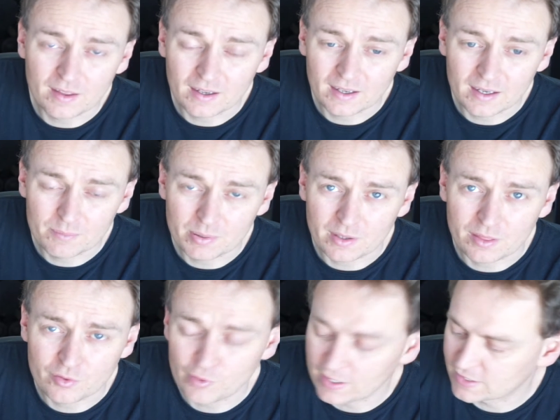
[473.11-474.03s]
put a
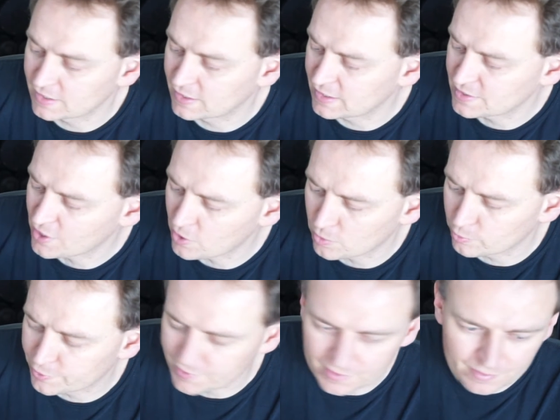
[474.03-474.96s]
thread in these
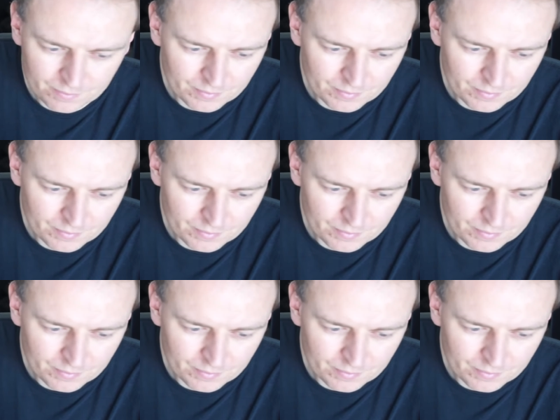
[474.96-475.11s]
holes